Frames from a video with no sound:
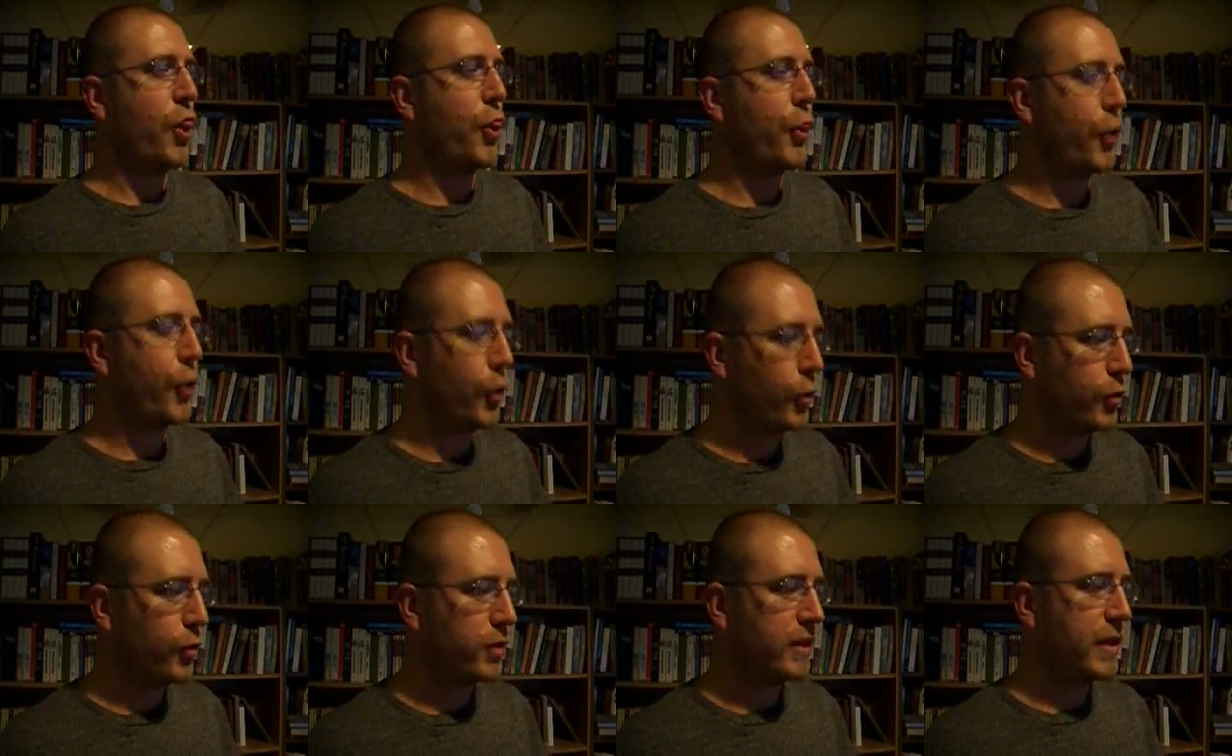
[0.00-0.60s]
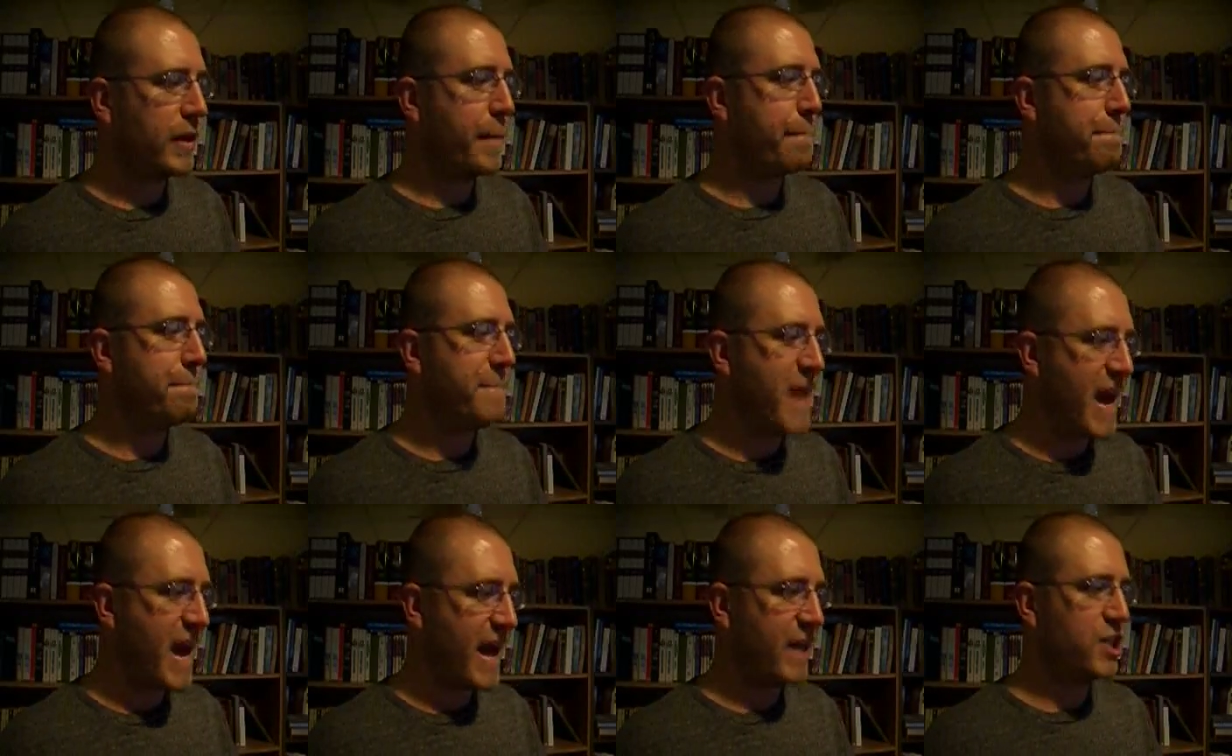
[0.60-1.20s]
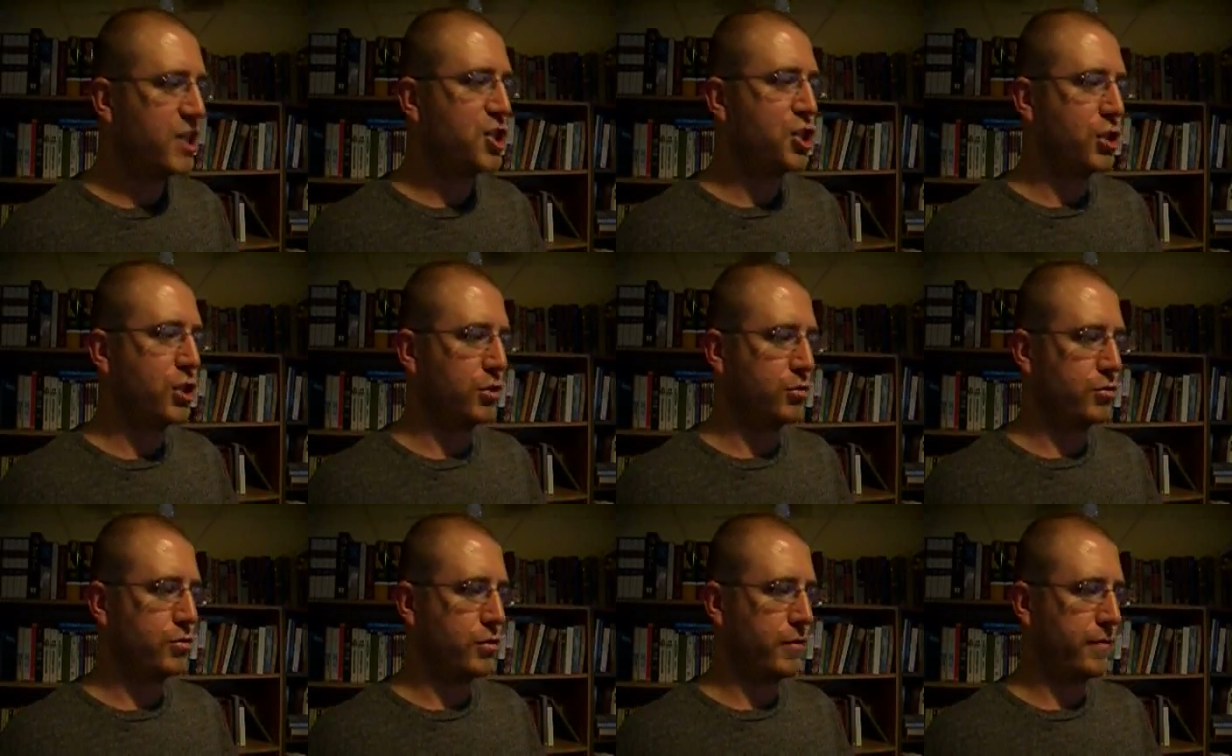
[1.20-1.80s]
thoroughly bad
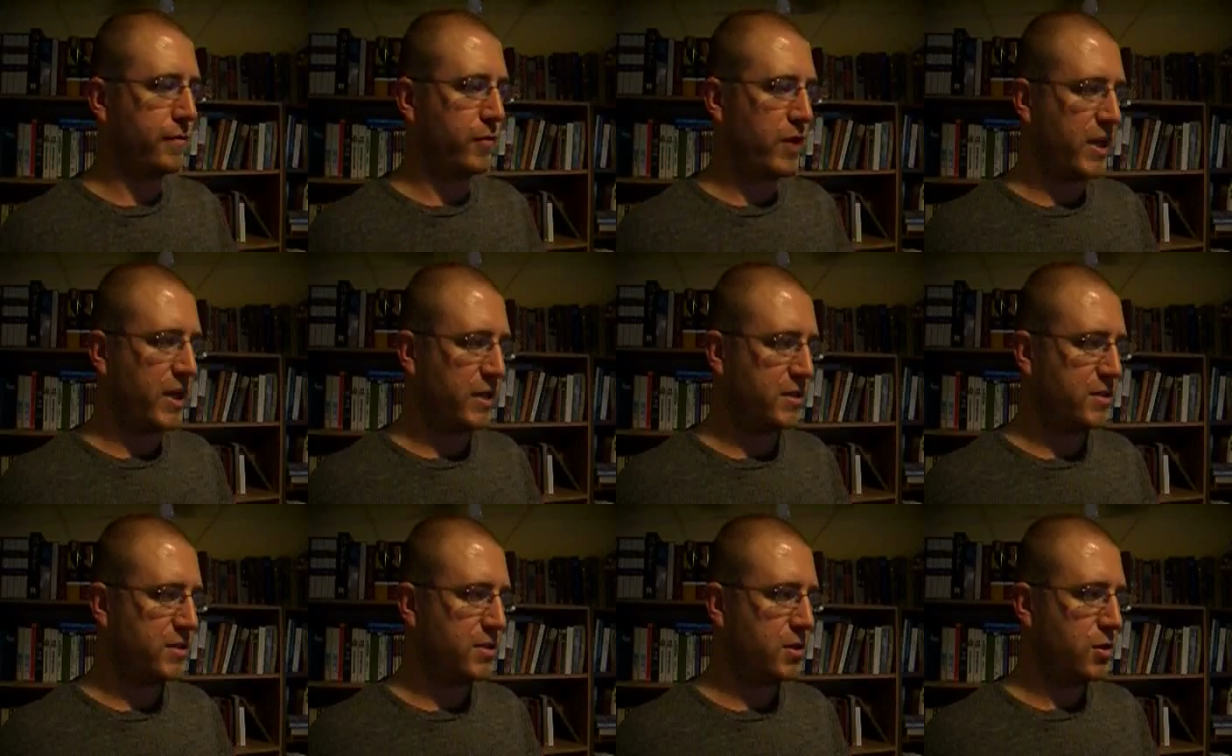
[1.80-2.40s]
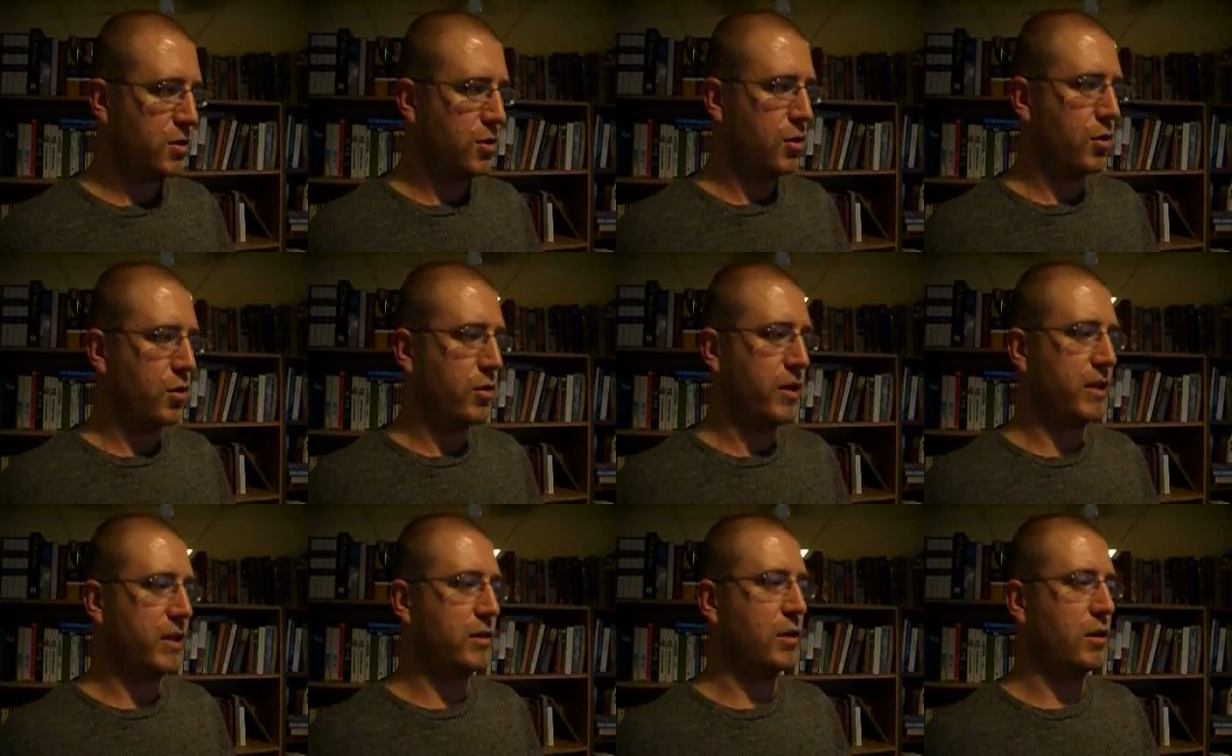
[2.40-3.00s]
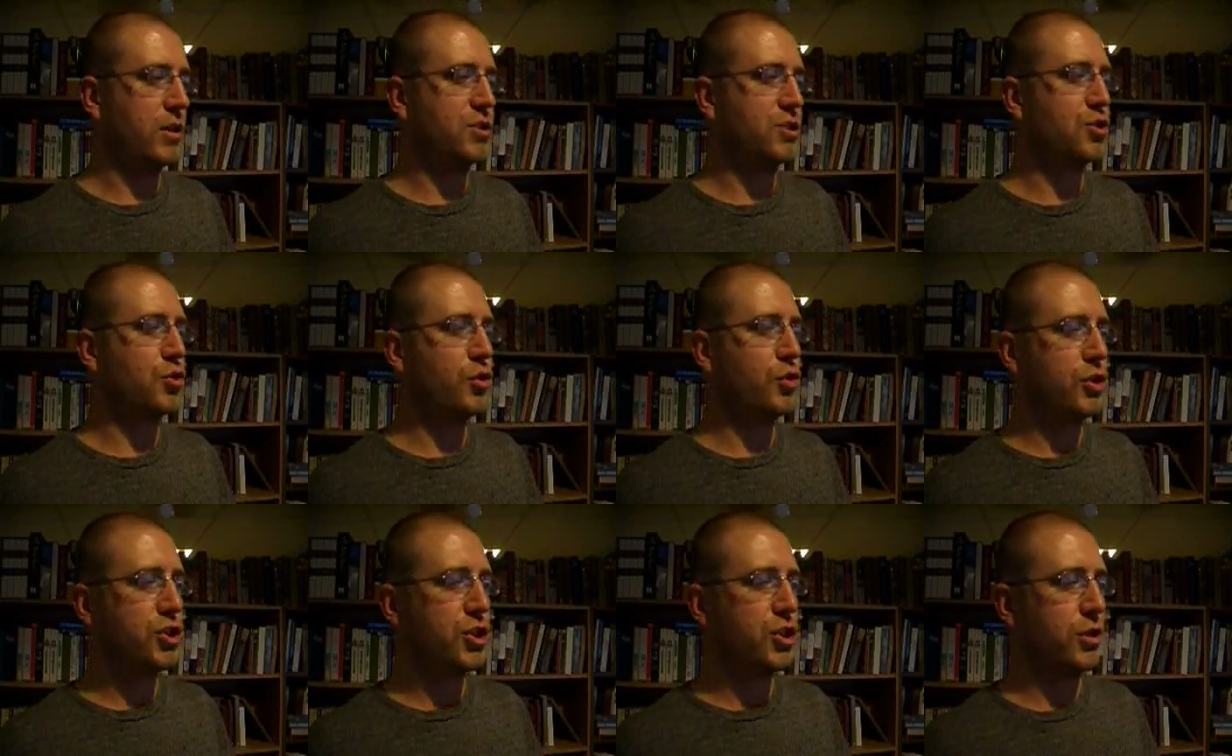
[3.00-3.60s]
children or friends or had lost
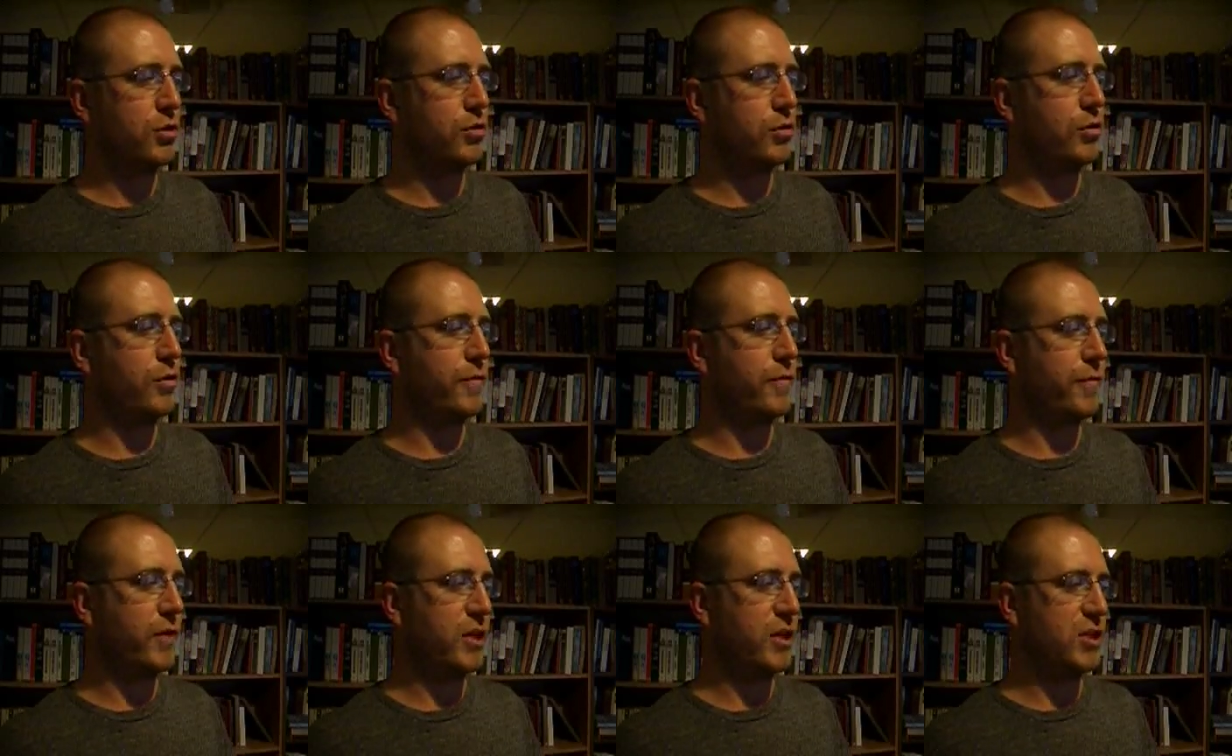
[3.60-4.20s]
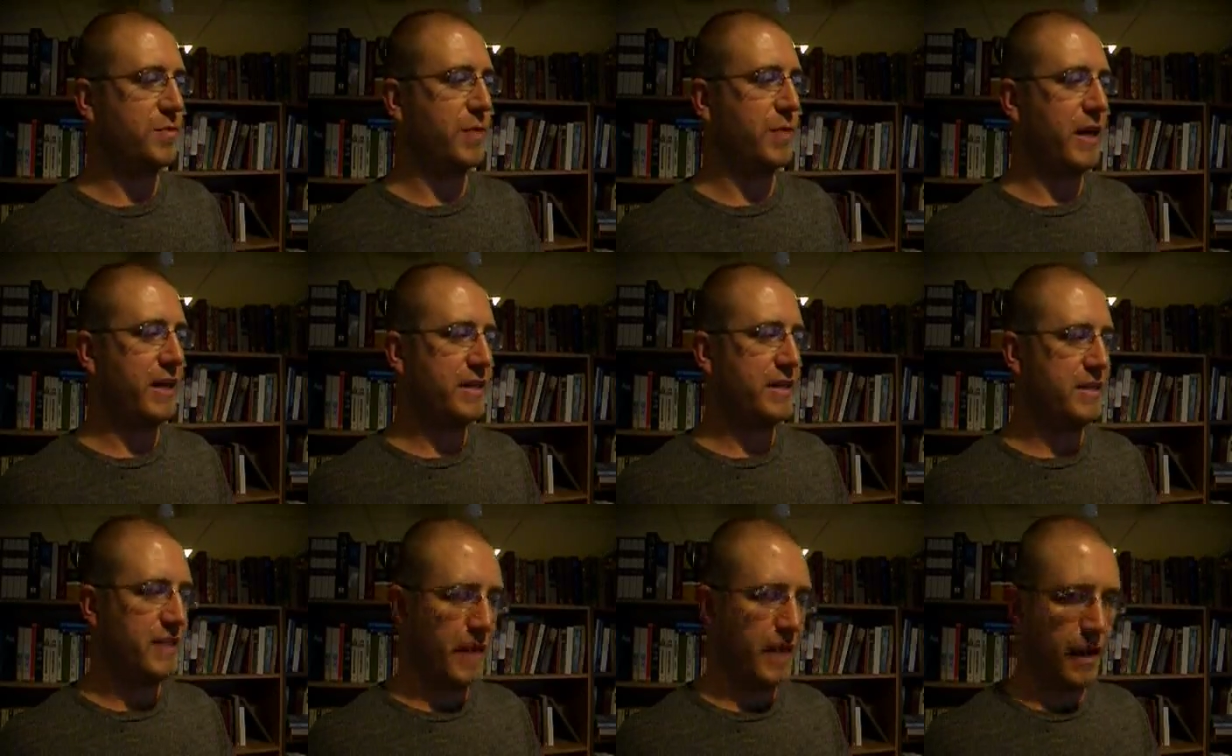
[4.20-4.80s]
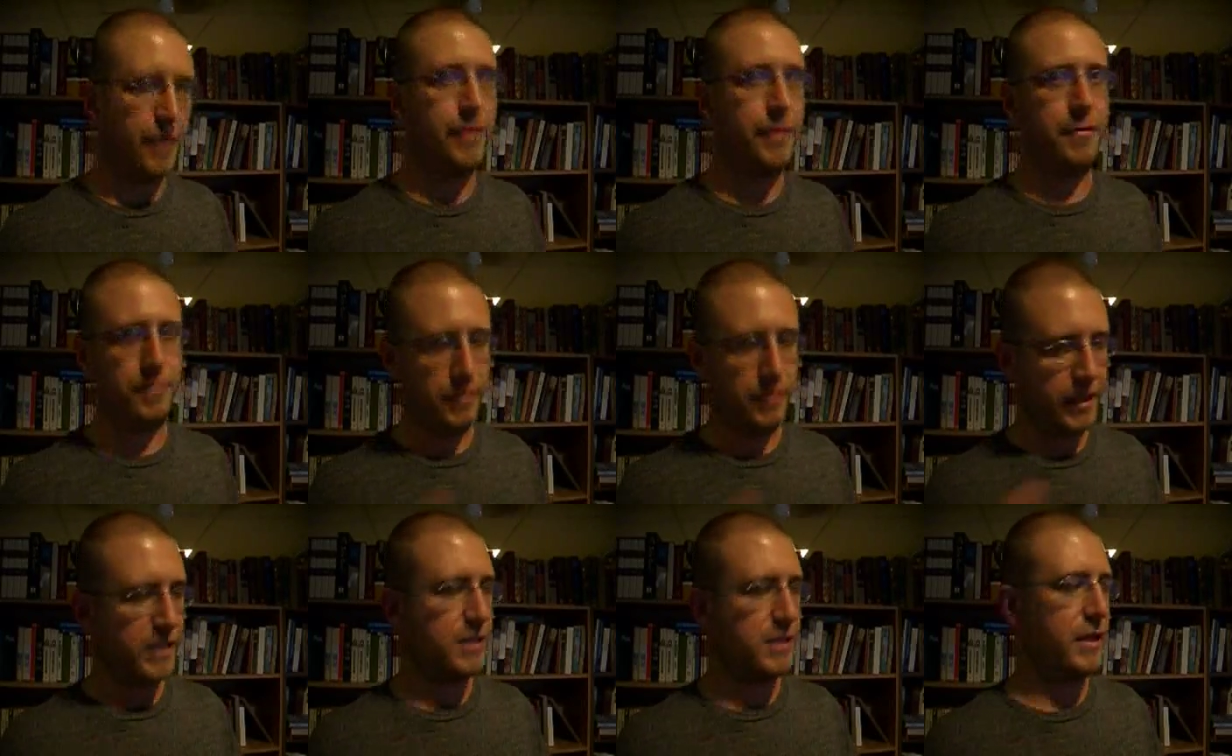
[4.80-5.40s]
good children or friends by death,
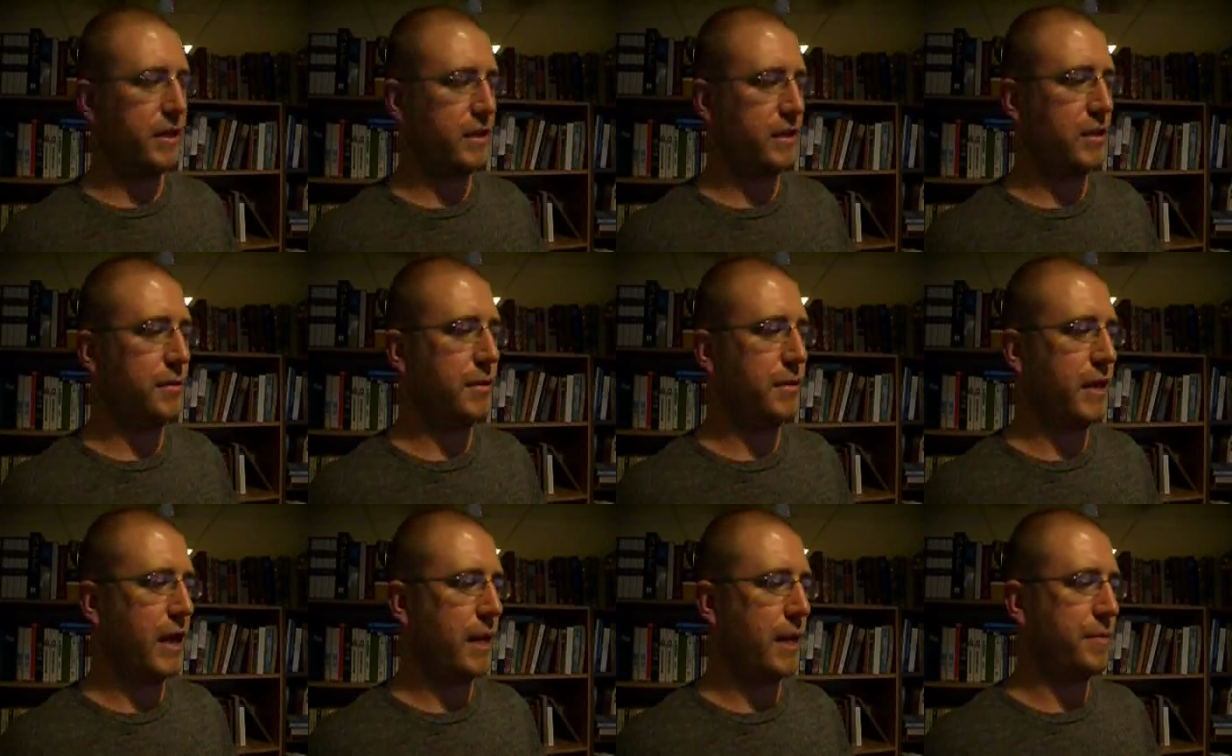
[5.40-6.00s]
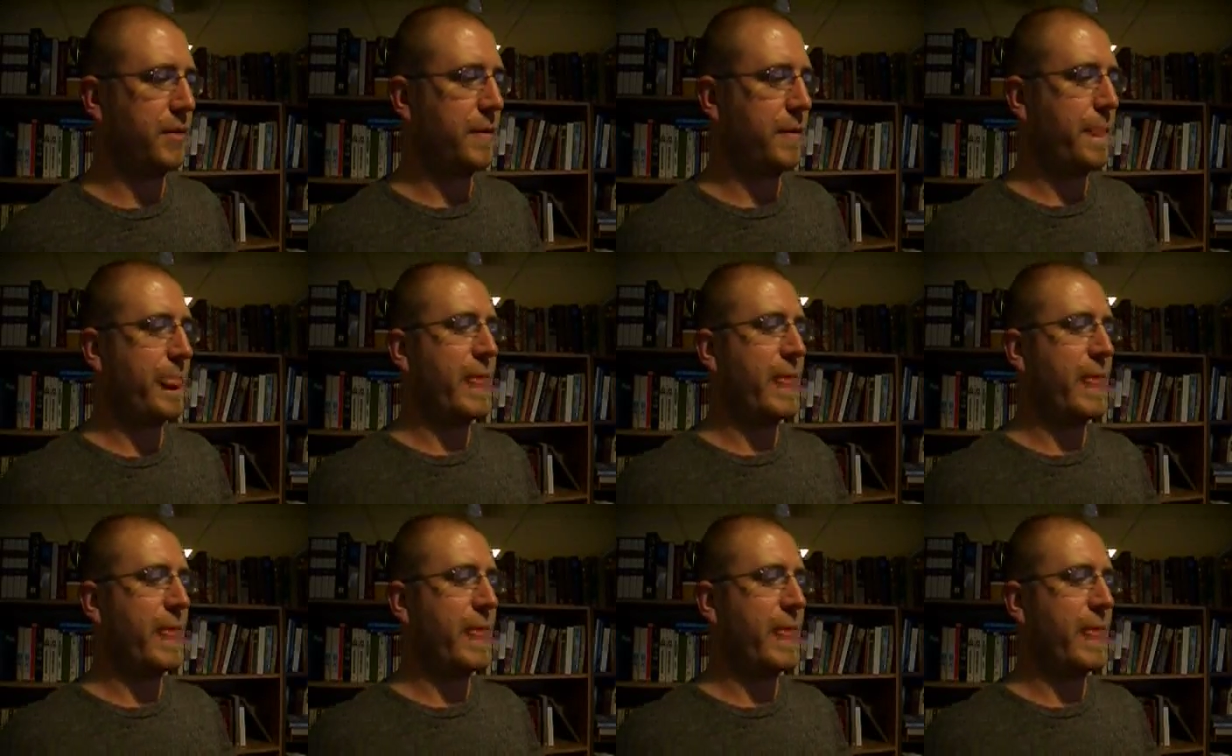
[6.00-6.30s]
less likely to be happy.